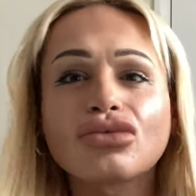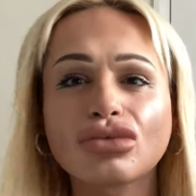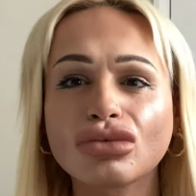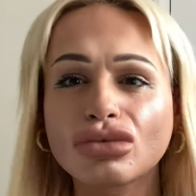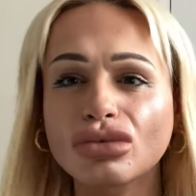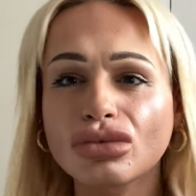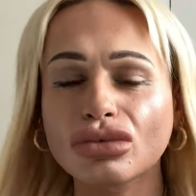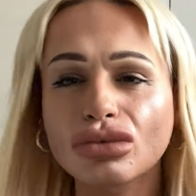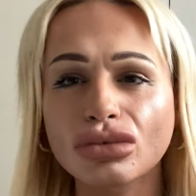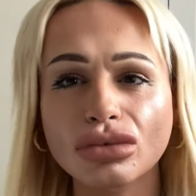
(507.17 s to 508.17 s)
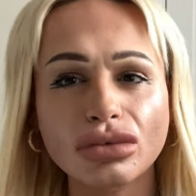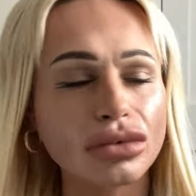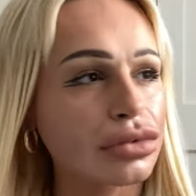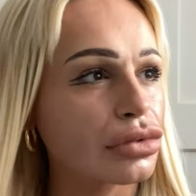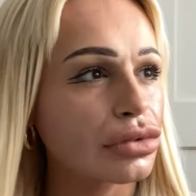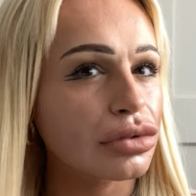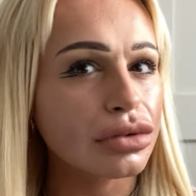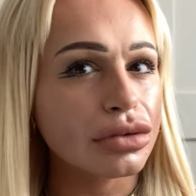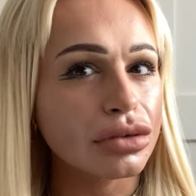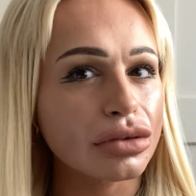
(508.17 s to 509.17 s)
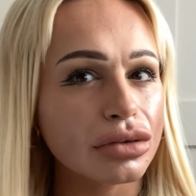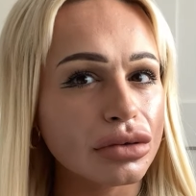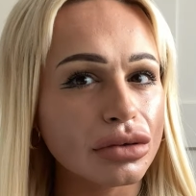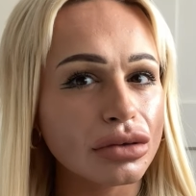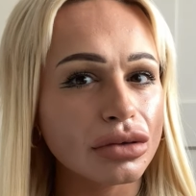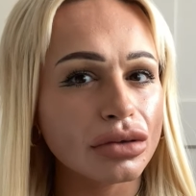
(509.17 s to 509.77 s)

(no one is talking)